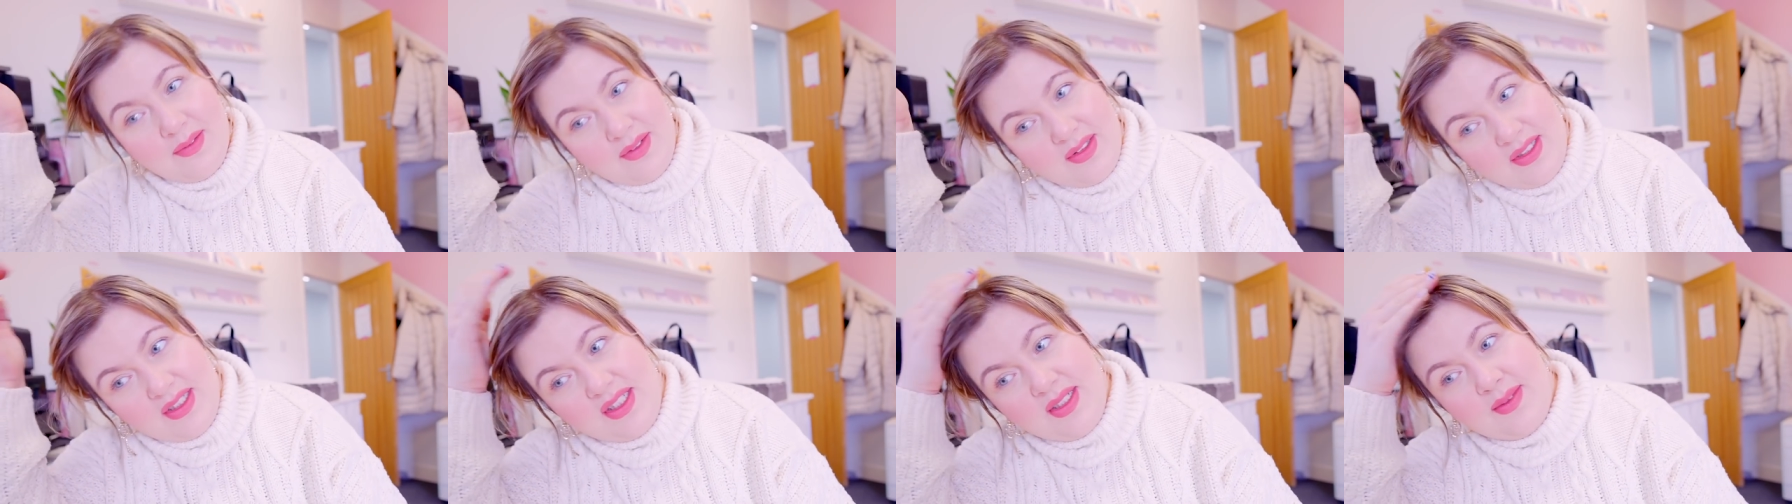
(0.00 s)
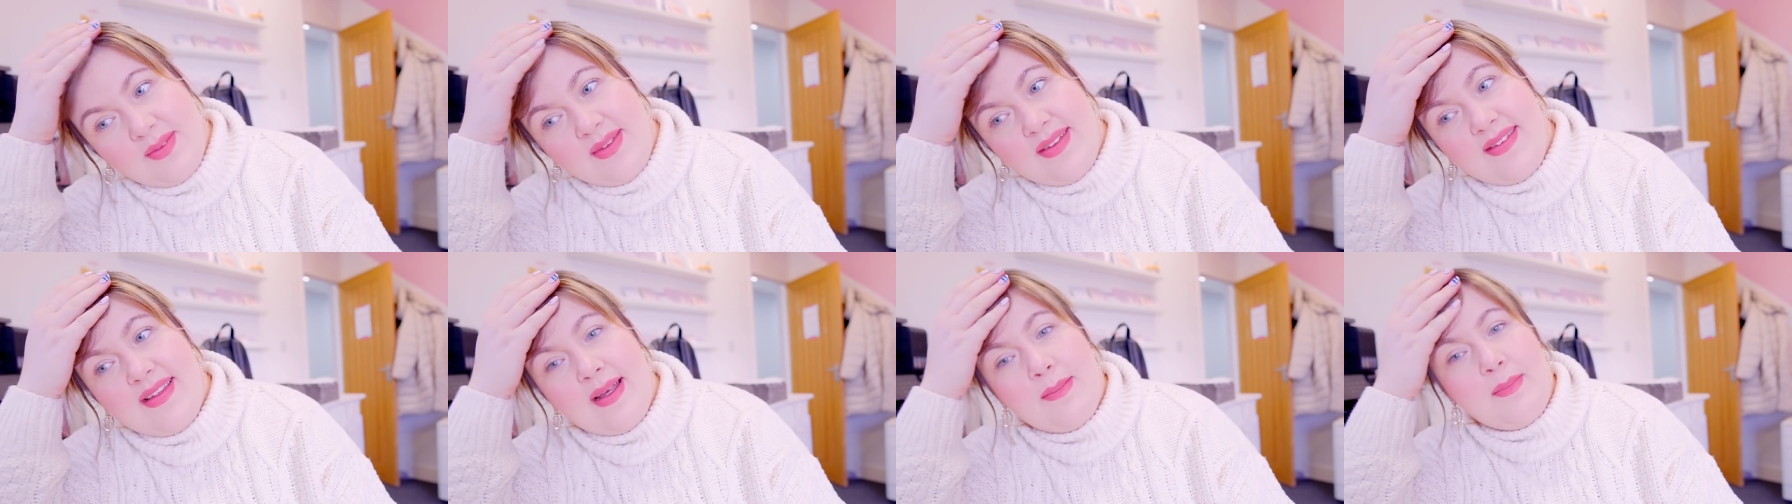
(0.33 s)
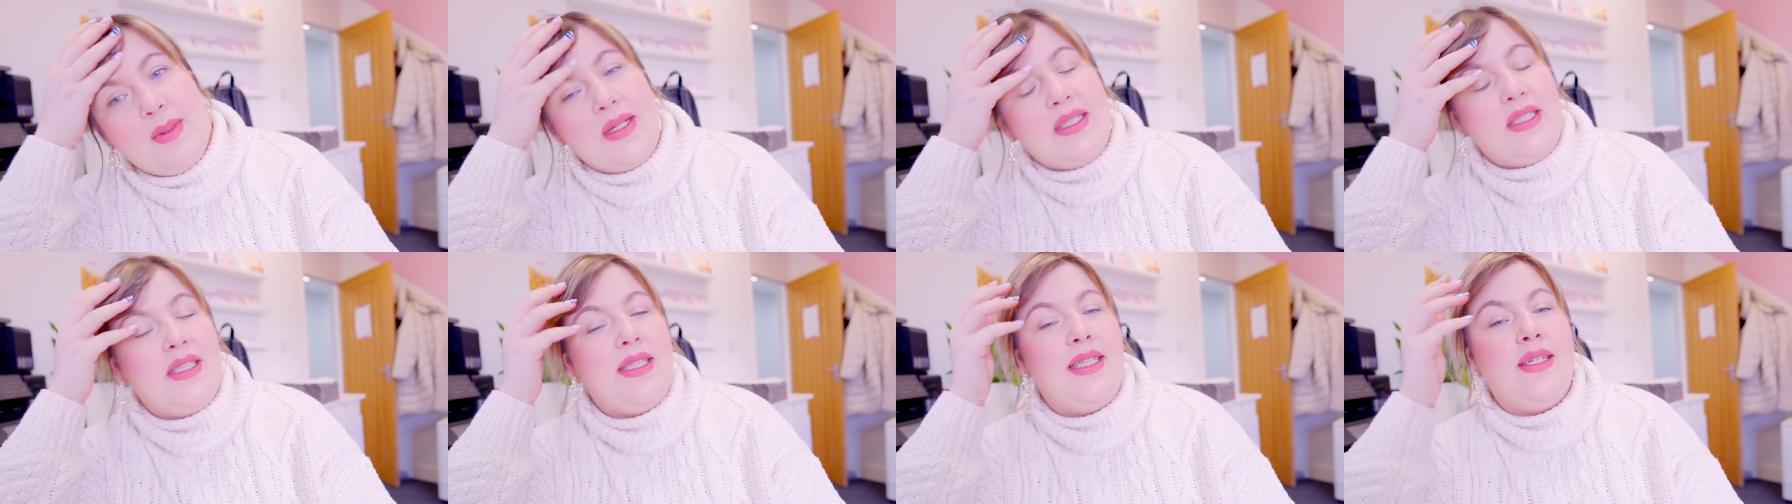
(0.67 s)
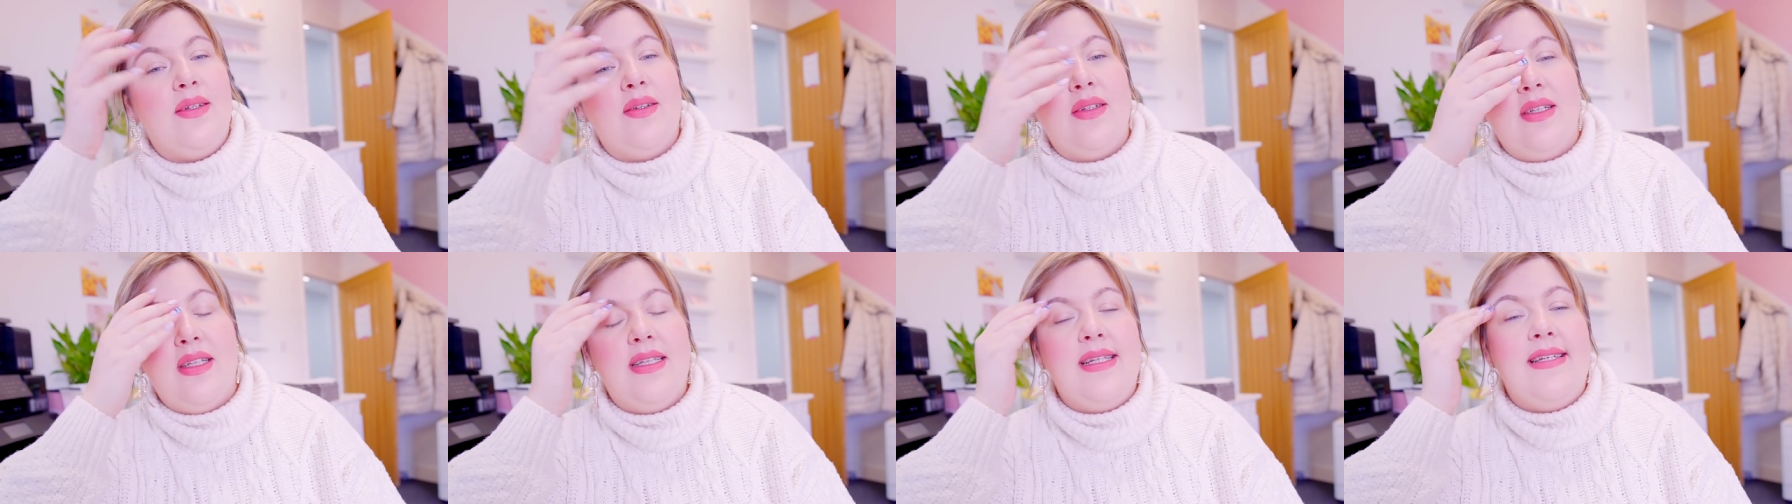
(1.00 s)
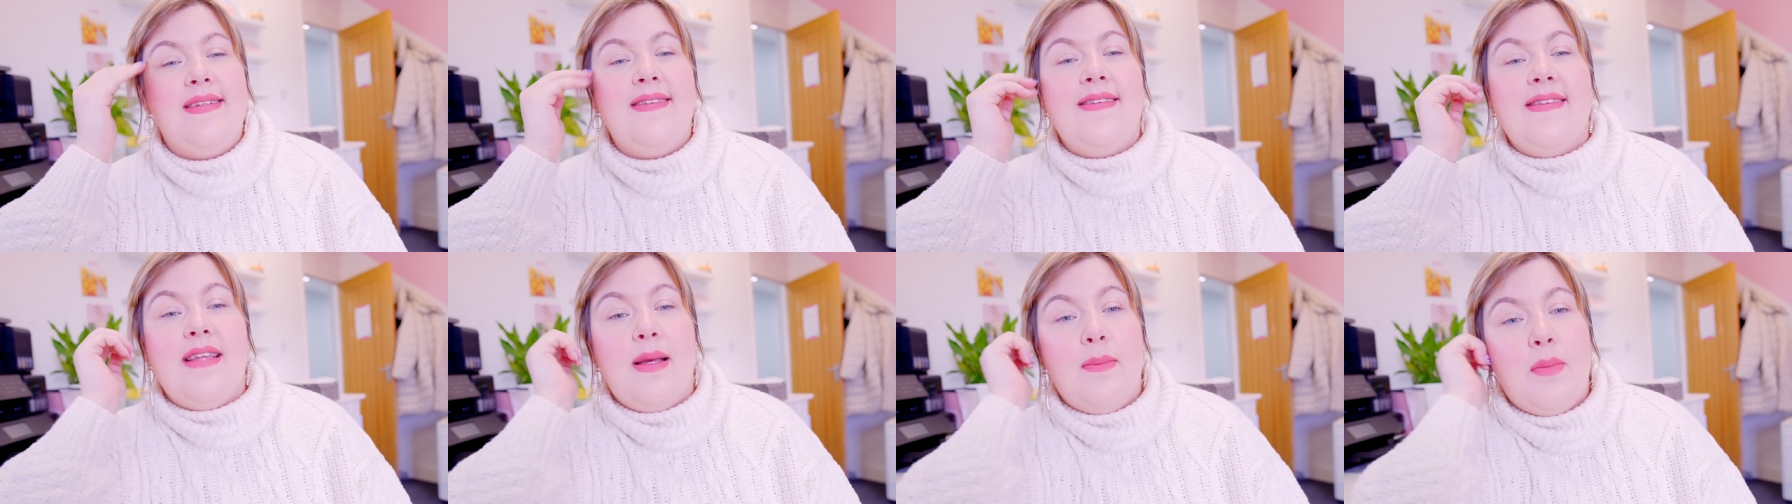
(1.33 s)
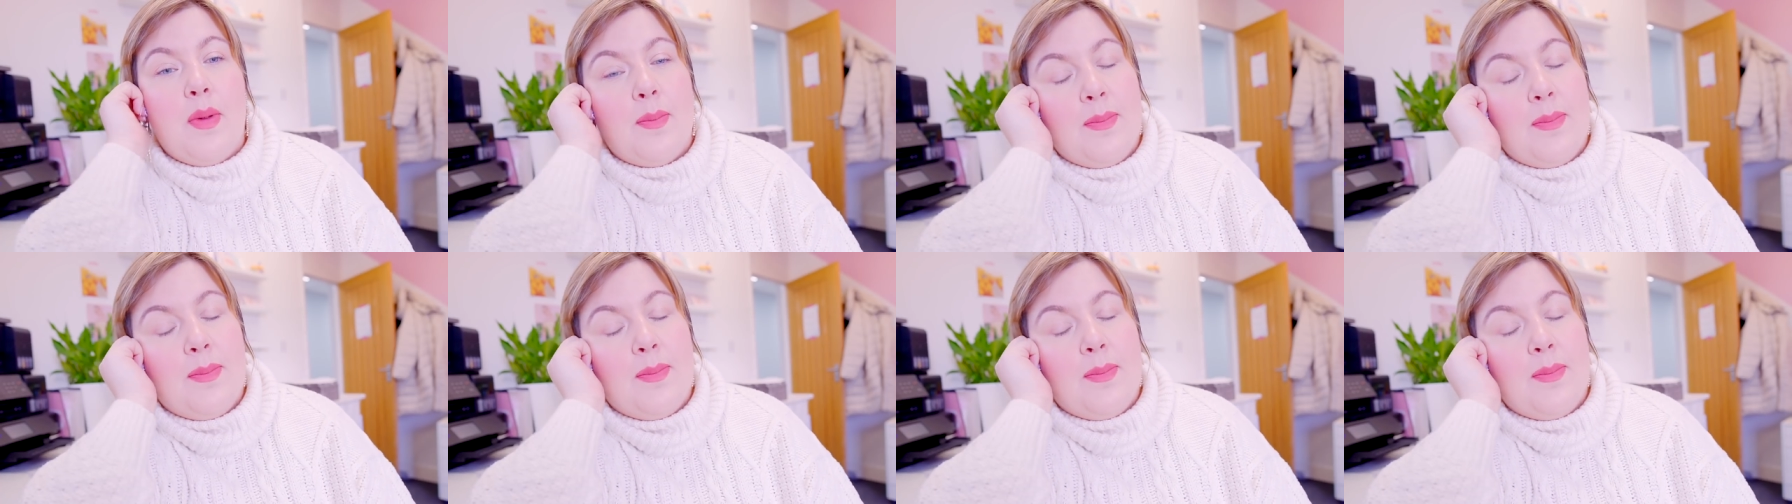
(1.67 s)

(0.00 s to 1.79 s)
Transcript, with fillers: going to do is I'm actually going to list them